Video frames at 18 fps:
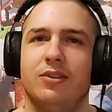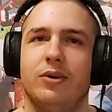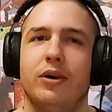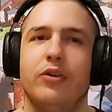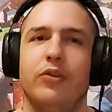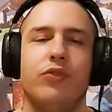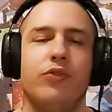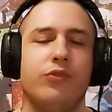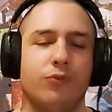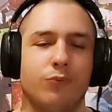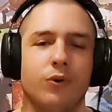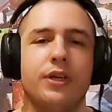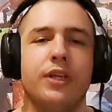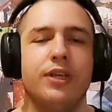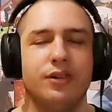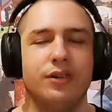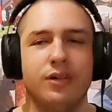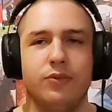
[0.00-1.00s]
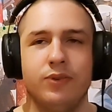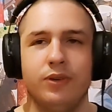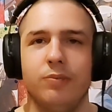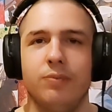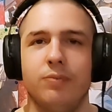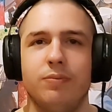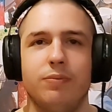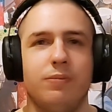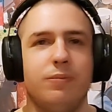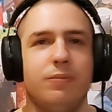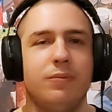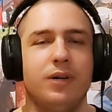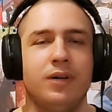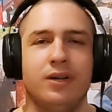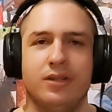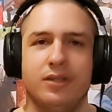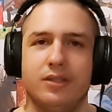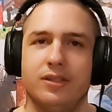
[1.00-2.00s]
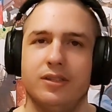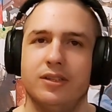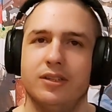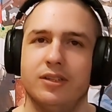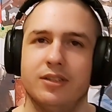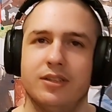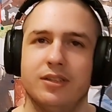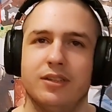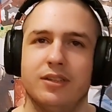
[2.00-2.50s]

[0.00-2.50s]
Why are you just walking around with a parrot?